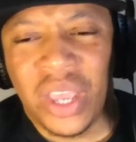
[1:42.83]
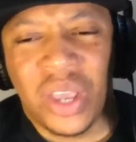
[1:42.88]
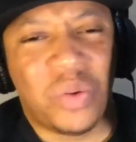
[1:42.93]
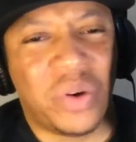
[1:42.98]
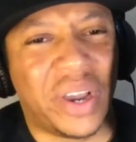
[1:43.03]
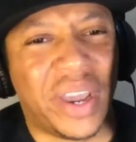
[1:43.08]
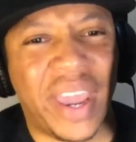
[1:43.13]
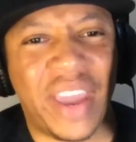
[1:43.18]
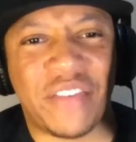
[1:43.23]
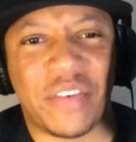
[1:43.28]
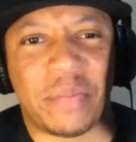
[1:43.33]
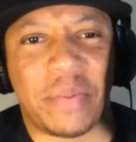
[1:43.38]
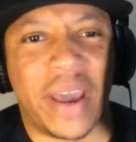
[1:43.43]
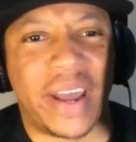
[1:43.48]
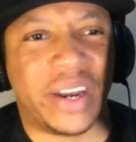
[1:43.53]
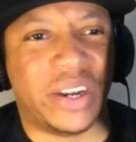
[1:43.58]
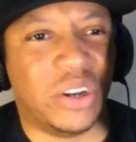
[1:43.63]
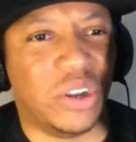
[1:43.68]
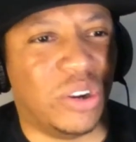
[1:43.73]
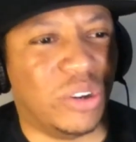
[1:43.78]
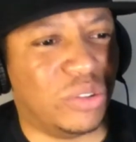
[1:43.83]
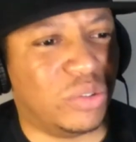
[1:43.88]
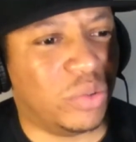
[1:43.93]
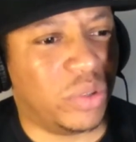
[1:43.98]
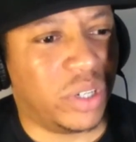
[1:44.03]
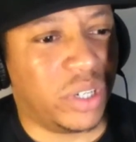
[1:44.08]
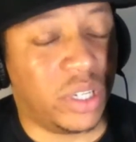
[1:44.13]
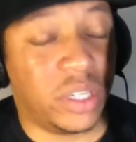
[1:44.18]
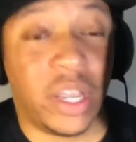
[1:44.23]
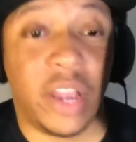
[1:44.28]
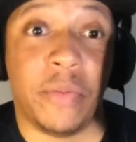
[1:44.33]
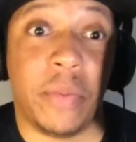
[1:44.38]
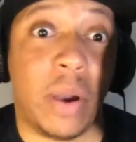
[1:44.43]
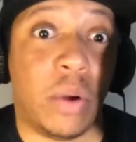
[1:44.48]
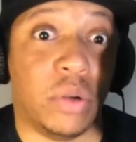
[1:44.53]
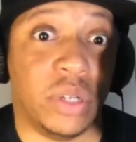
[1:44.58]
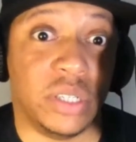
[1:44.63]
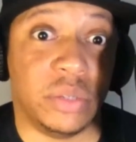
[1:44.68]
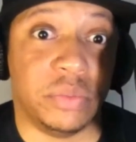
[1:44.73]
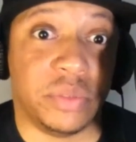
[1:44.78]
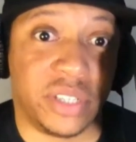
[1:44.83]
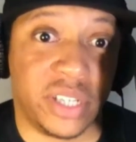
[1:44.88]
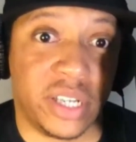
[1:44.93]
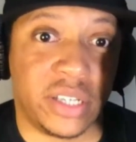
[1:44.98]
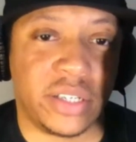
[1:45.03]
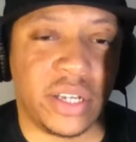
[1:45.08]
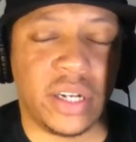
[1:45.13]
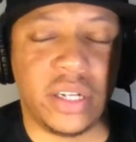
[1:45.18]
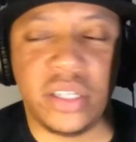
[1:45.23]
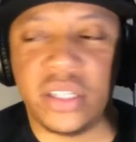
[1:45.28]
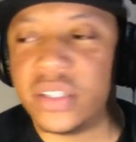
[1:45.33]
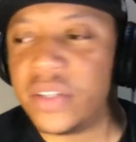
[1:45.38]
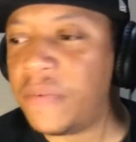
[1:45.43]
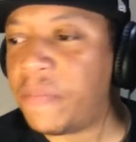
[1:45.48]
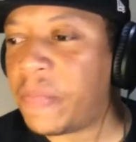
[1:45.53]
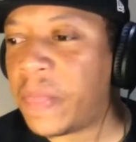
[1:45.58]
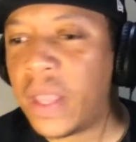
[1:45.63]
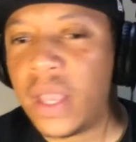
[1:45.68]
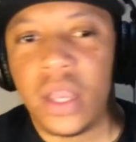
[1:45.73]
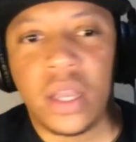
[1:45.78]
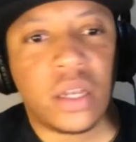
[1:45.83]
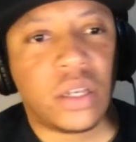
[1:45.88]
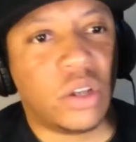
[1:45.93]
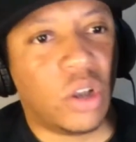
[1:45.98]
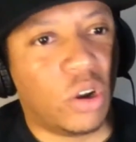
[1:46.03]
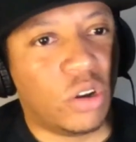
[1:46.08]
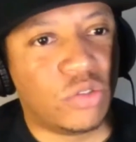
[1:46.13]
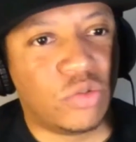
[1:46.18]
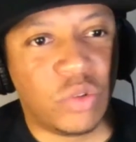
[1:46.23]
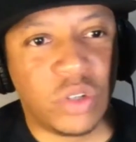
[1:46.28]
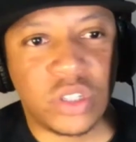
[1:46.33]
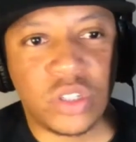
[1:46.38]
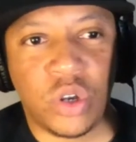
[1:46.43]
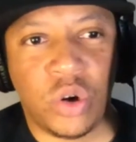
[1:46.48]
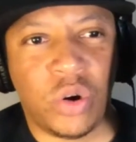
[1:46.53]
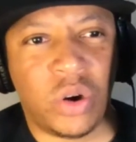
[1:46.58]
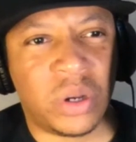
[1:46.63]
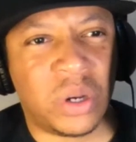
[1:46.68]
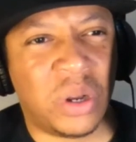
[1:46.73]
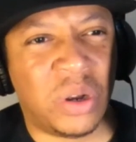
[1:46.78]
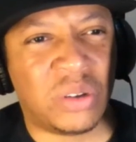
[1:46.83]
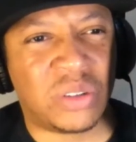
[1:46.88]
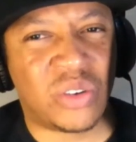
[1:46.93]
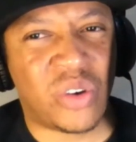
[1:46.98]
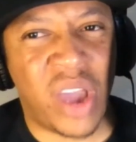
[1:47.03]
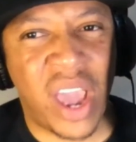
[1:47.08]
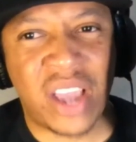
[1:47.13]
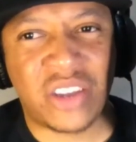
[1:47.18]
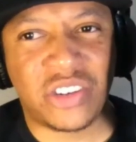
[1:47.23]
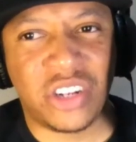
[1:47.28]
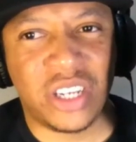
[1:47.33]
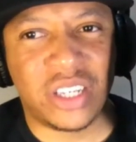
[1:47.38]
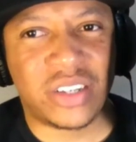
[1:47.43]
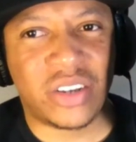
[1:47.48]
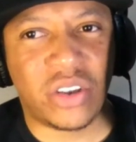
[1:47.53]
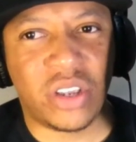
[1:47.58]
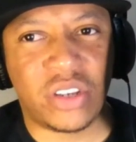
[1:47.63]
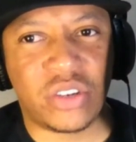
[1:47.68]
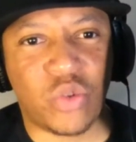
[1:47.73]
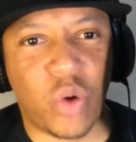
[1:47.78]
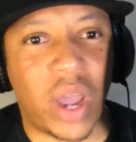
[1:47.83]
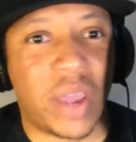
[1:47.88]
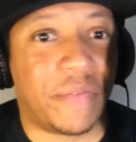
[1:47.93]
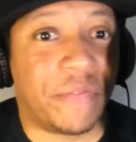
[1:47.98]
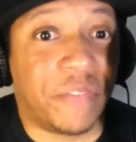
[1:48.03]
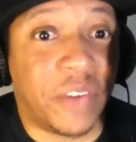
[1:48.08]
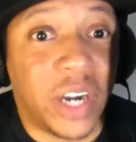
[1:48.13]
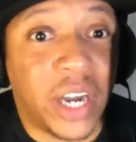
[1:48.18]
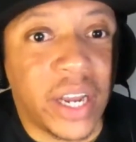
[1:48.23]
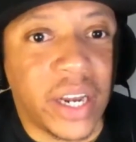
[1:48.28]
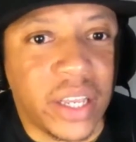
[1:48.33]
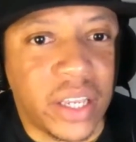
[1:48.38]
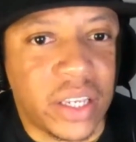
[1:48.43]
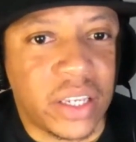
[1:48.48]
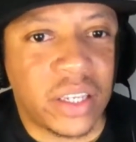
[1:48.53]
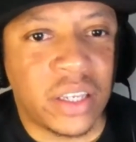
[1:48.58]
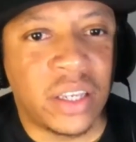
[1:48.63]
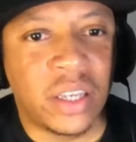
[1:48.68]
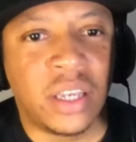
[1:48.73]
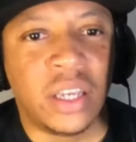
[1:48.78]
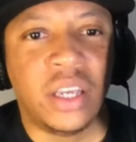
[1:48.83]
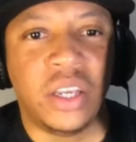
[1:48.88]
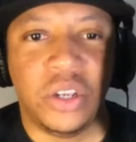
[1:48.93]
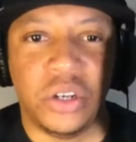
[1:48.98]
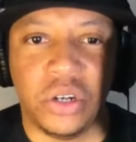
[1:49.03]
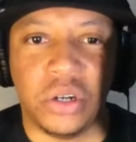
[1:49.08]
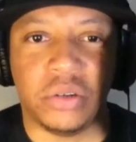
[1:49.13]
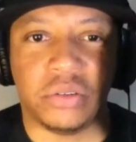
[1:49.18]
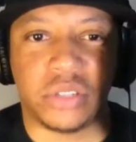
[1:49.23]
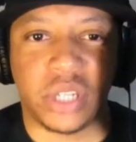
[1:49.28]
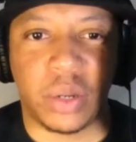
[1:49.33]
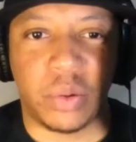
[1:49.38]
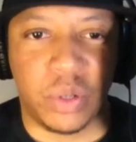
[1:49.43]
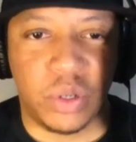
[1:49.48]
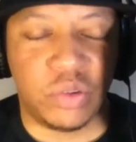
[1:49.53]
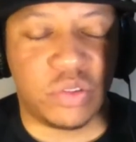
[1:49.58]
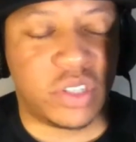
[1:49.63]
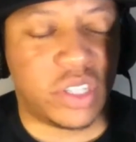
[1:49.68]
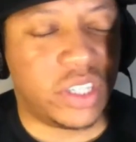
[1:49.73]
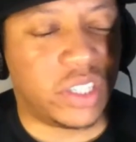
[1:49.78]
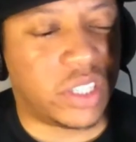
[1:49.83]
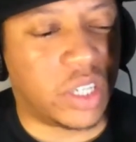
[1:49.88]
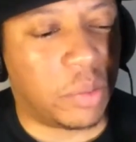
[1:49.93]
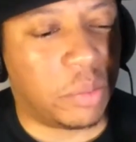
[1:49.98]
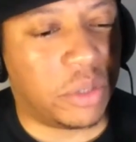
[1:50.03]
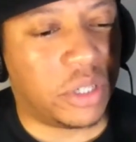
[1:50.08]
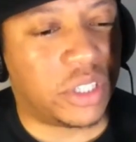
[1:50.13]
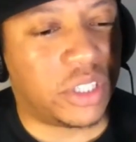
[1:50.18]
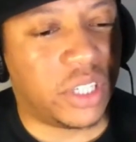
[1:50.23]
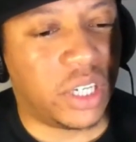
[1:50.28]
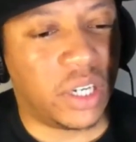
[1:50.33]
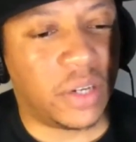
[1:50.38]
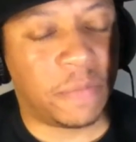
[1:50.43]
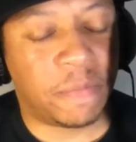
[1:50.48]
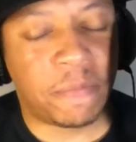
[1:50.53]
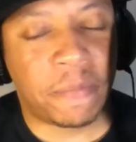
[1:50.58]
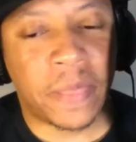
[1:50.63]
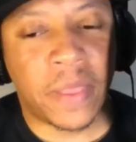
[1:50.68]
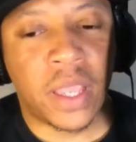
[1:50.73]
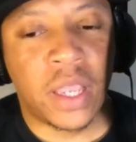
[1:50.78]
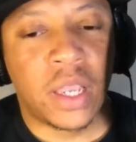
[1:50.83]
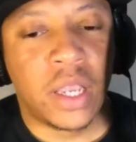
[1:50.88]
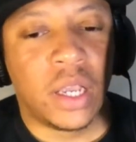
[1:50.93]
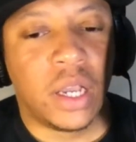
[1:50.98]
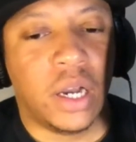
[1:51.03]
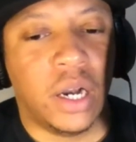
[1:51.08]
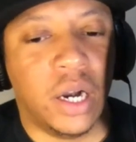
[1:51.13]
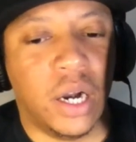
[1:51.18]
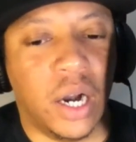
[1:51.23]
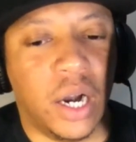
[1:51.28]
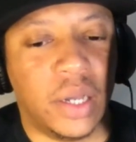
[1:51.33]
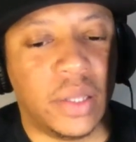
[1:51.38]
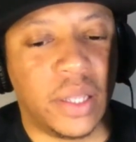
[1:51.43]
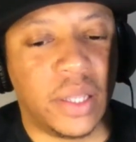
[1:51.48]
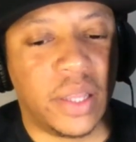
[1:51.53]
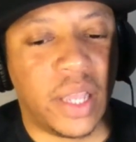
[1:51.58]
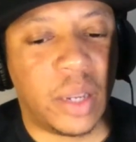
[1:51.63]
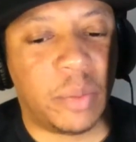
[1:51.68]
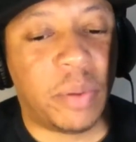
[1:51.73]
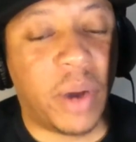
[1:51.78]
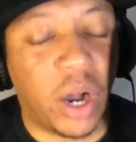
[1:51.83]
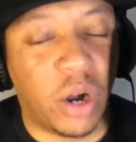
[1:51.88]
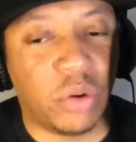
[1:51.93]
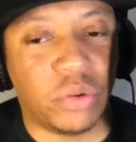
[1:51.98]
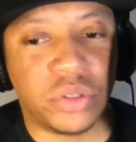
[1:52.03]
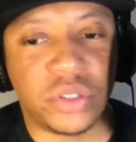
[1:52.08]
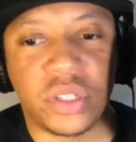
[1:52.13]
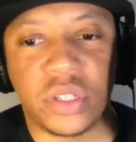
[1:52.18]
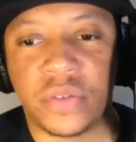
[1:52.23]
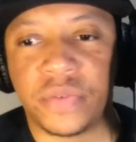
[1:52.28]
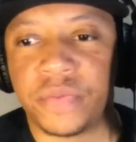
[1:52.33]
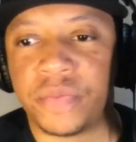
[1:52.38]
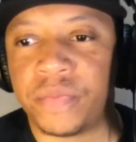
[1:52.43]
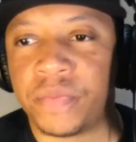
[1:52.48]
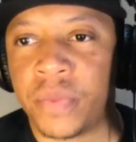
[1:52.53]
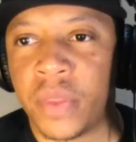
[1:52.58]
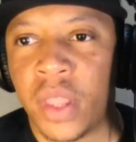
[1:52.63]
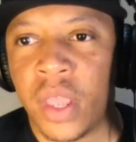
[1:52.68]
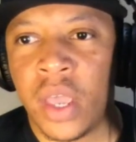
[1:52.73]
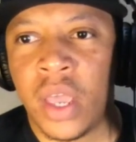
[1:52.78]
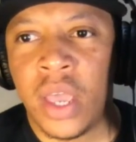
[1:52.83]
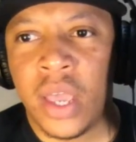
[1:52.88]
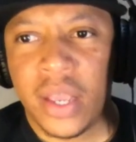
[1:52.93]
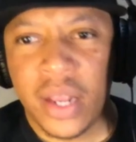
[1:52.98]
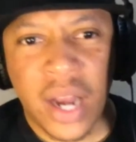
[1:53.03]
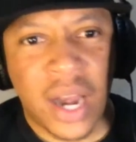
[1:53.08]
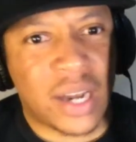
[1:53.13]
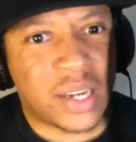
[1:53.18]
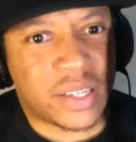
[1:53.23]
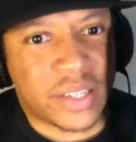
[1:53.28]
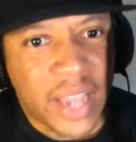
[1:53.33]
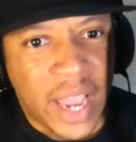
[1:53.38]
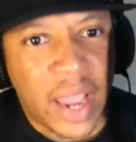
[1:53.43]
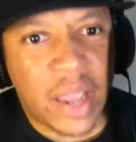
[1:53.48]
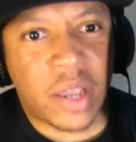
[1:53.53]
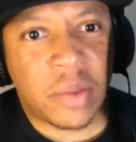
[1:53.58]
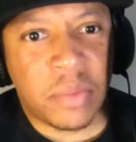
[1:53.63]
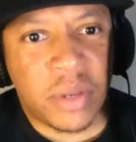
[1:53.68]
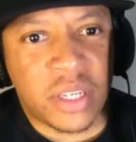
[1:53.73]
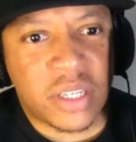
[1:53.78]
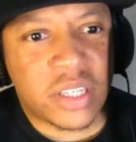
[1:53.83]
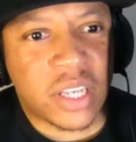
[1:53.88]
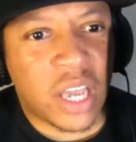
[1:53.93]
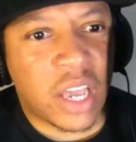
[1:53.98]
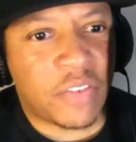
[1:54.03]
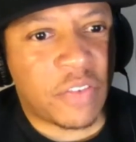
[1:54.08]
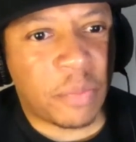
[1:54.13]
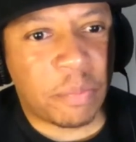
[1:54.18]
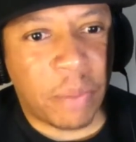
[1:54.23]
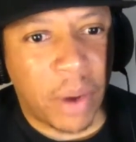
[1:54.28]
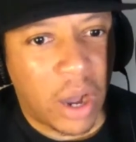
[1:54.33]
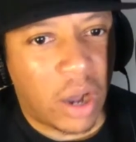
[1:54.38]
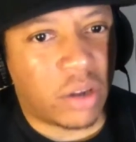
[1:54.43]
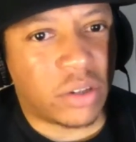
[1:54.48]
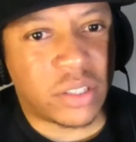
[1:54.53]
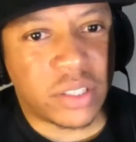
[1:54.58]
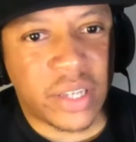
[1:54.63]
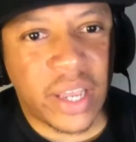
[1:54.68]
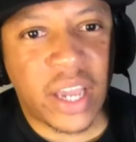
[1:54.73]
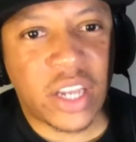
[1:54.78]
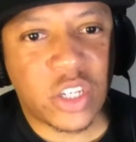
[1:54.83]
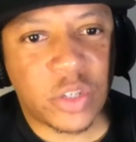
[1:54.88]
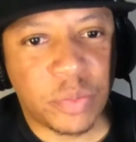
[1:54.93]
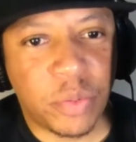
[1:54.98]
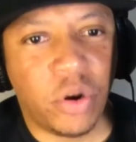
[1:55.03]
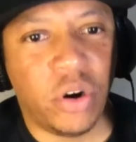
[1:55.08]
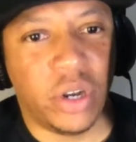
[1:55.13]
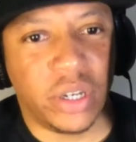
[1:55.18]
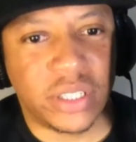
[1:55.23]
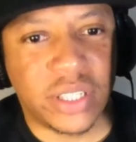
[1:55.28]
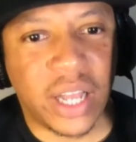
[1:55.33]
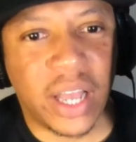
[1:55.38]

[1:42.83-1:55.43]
Well, everybody knows what it is. Everybody with some sense, at least, knows what's going on. So actually, it's quite funny, you know what I'm saying, when you see some of the shit that they post. And the same can be said for Ballsack Sports.